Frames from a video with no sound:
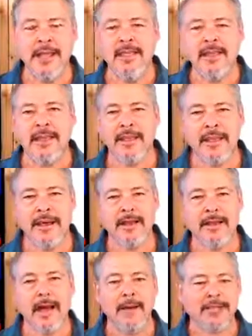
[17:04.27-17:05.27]
the
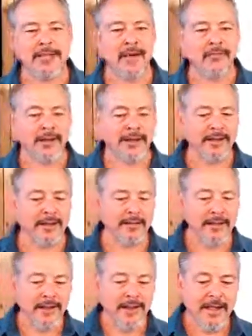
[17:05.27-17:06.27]
comments after I get done.